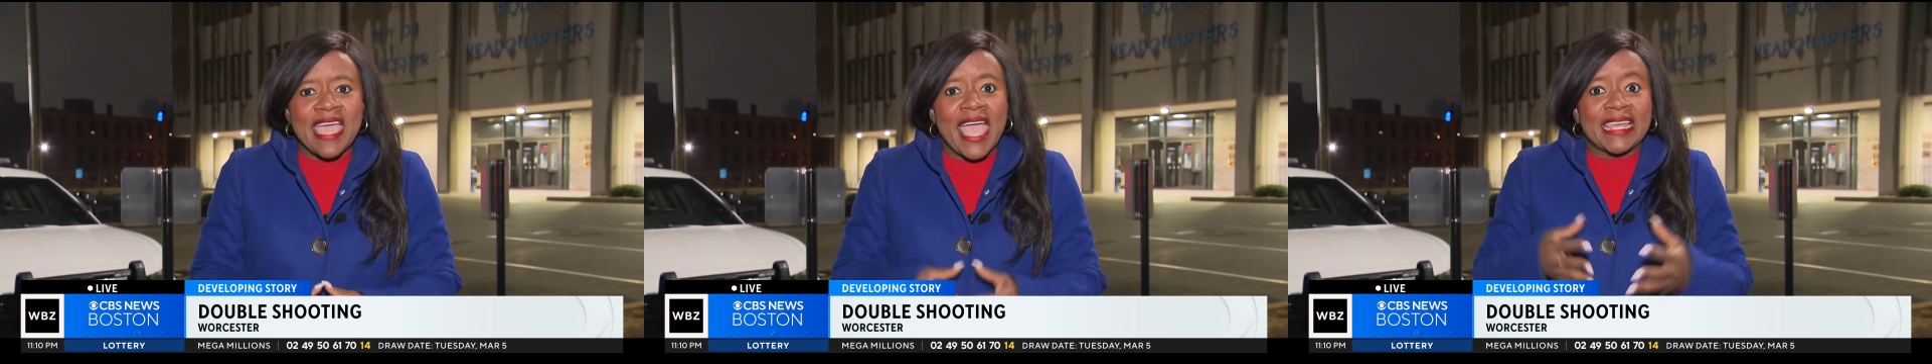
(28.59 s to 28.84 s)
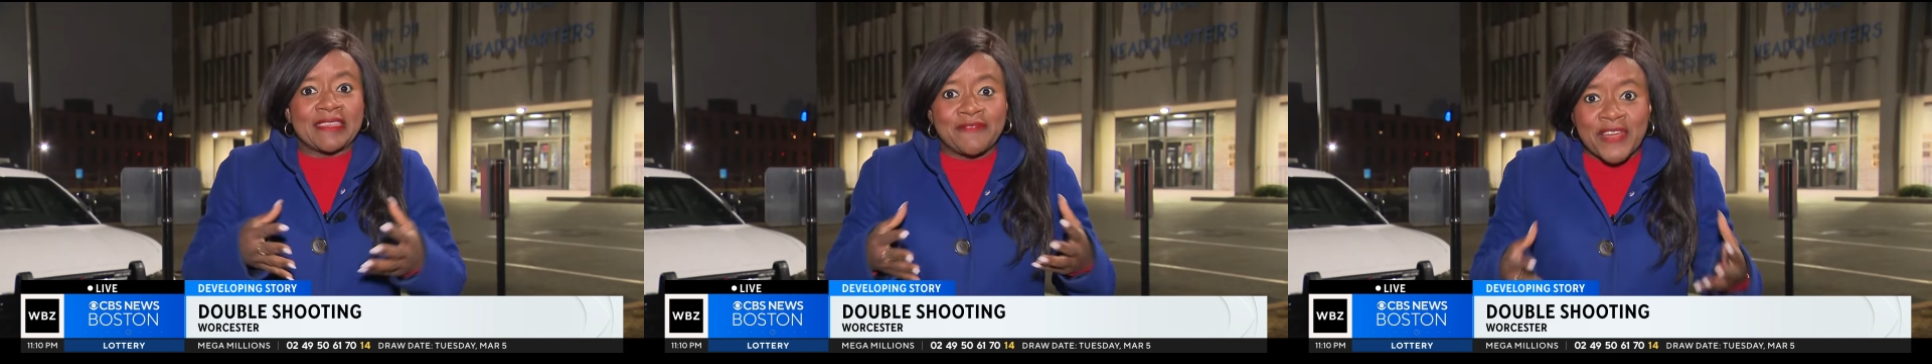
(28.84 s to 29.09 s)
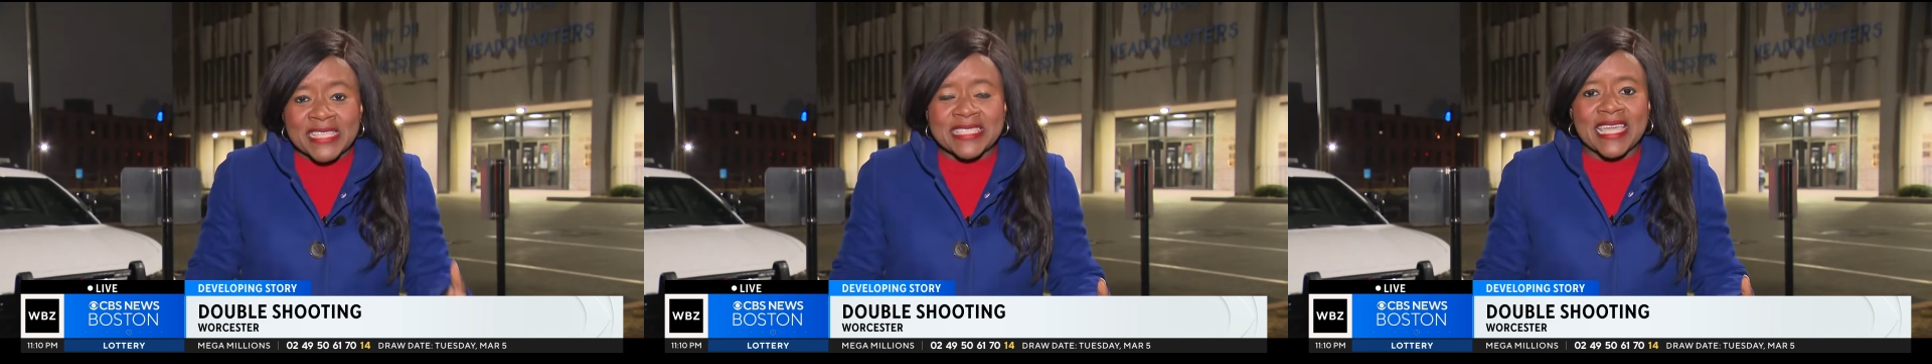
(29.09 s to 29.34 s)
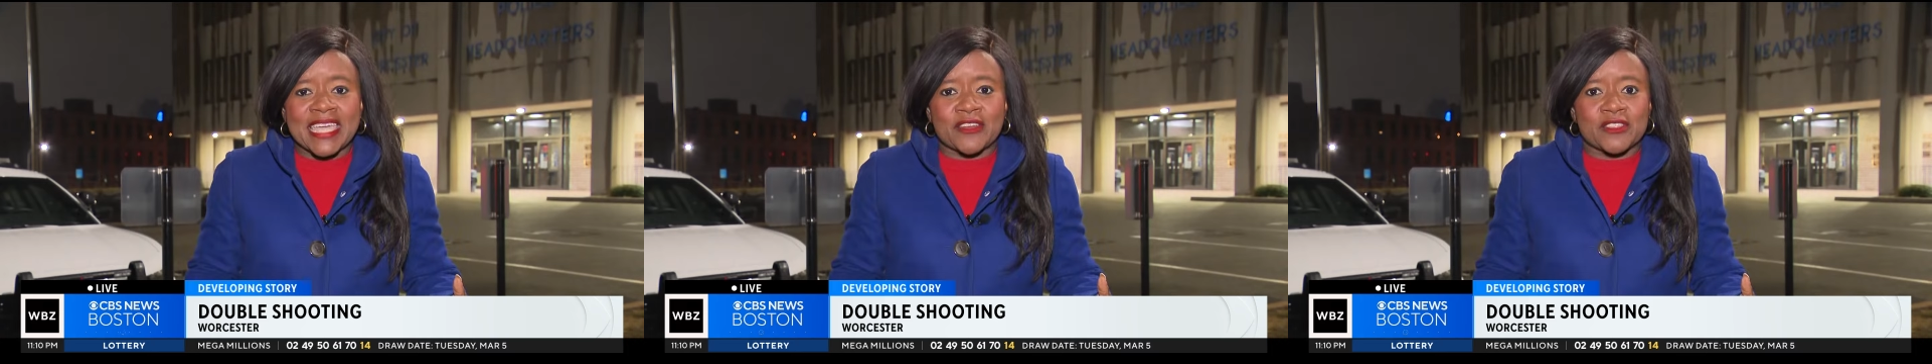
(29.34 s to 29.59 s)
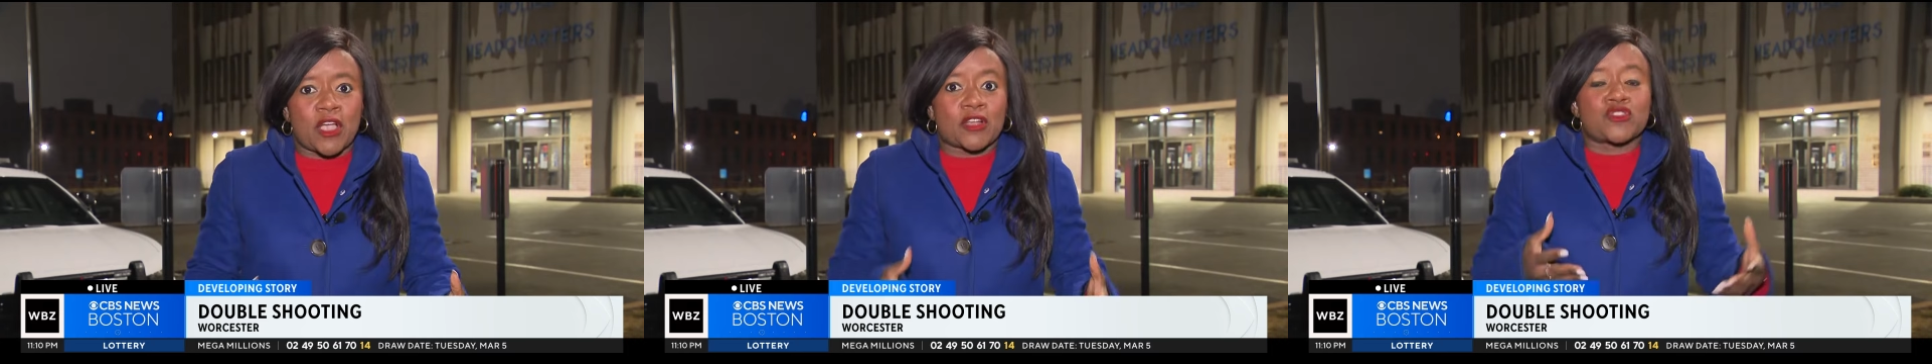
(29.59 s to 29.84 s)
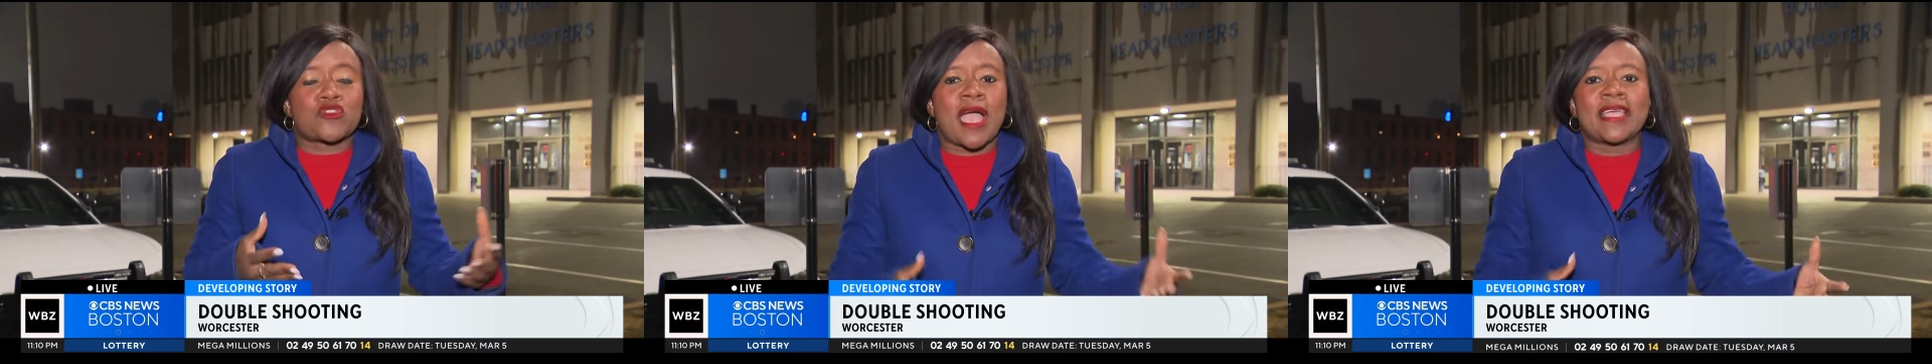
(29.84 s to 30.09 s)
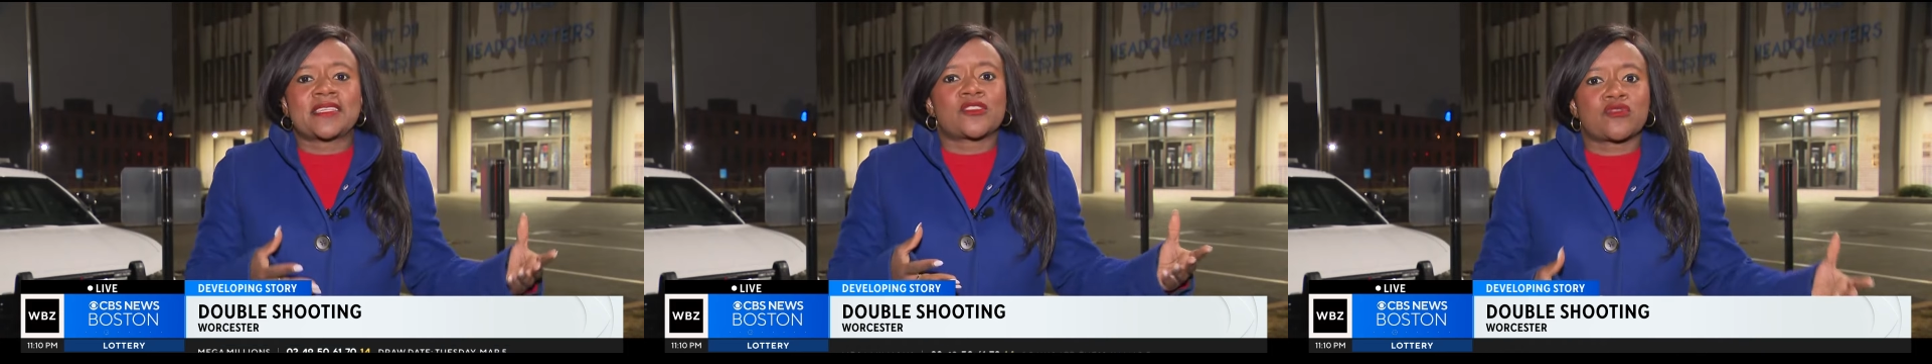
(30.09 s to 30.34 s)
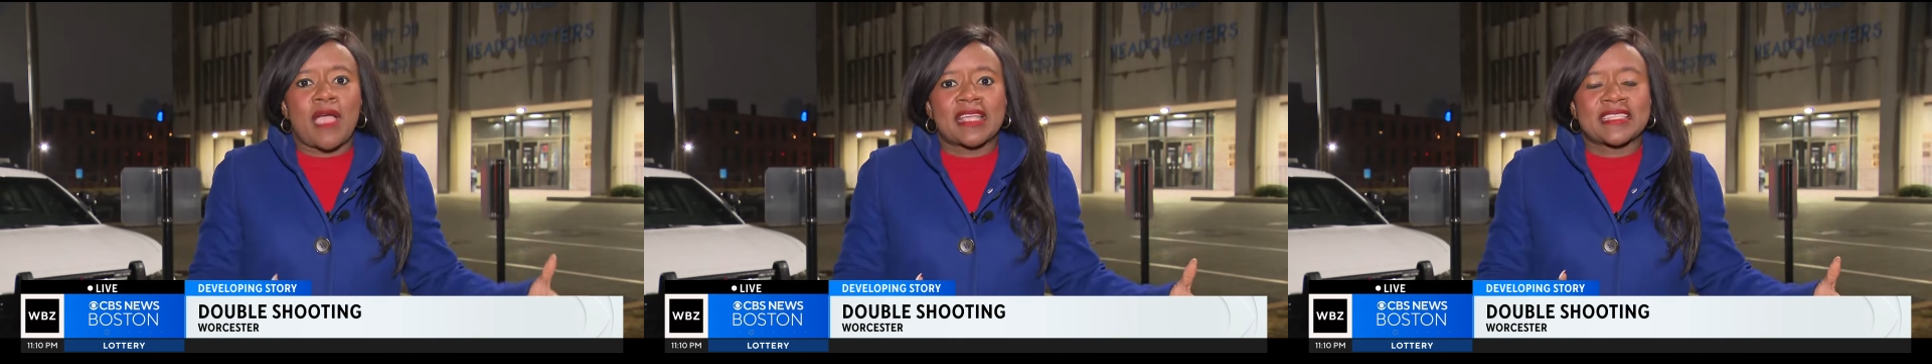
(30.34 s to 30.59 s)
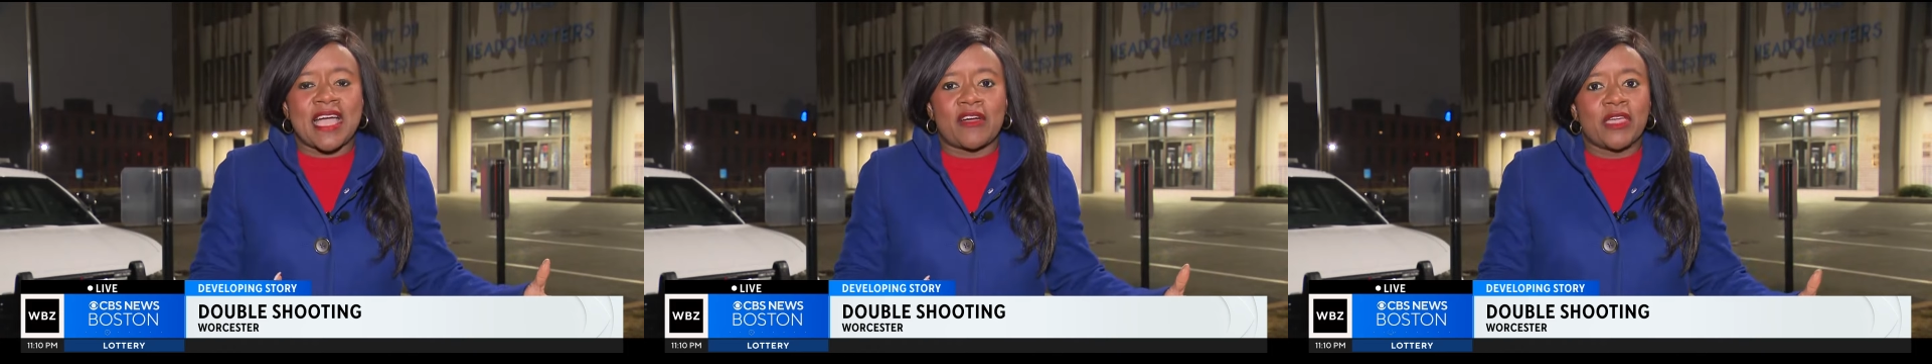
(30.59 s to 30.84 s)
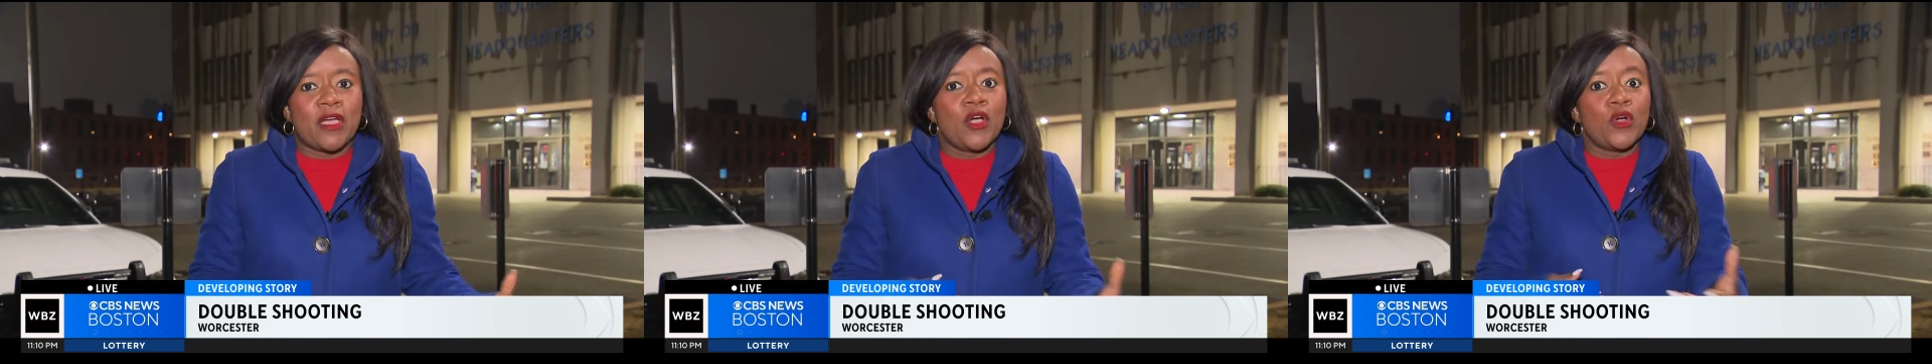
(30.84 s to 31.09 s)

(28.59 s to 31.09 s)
and investigators are trying to track down